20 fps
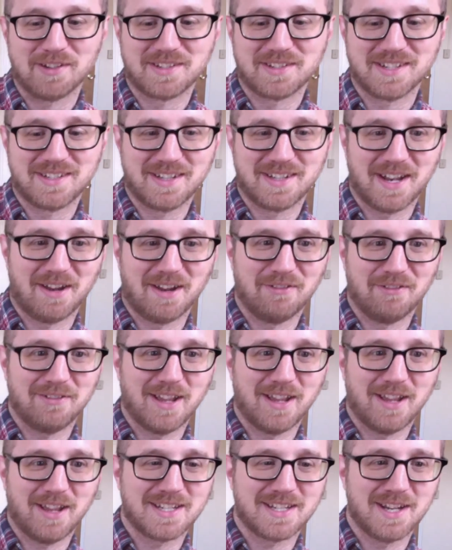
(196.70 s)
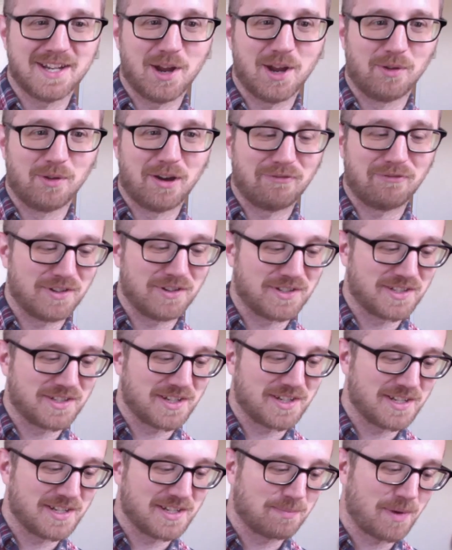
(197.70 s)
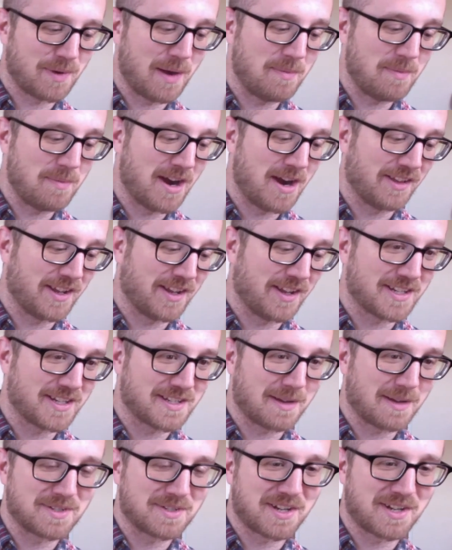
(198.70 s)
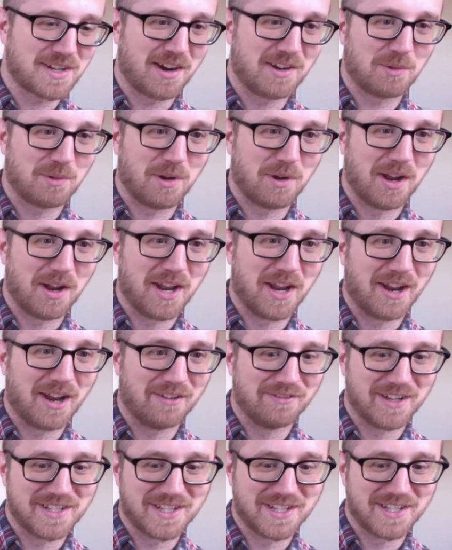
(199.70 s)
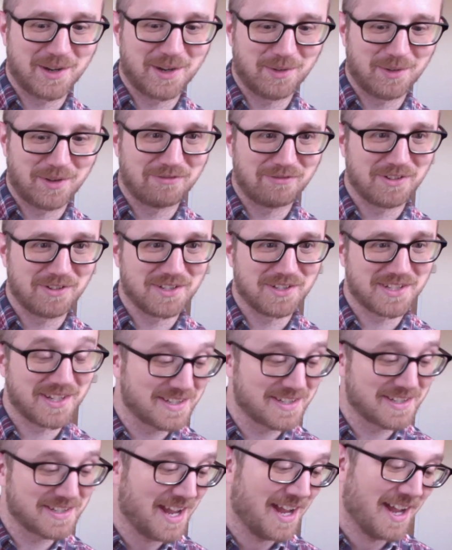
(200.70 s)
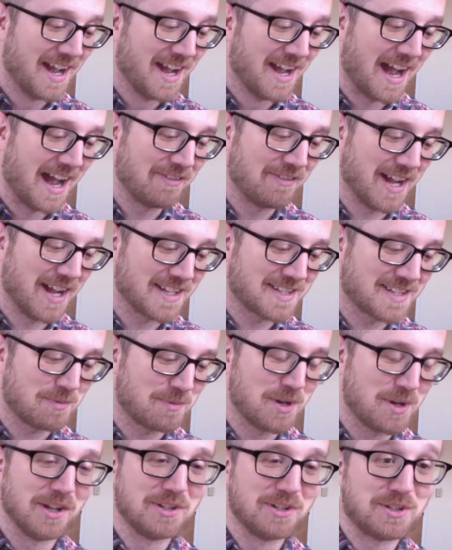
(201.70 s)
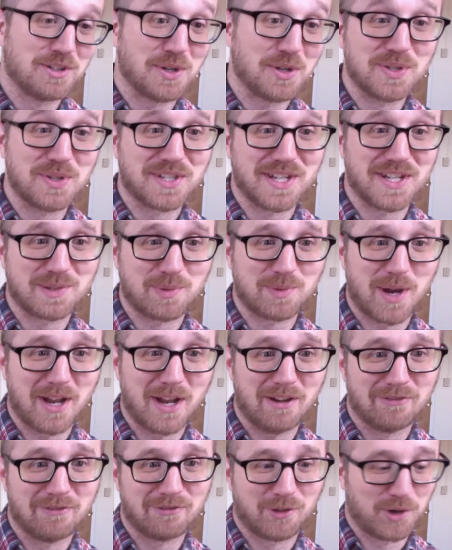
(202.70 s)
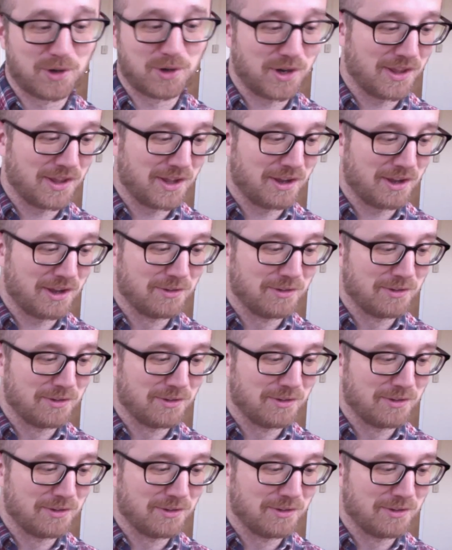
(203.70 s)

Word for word: instead of SEO references, primarily because I'm starting to run out of SEO references. I've got some real doozies waiting for you, though.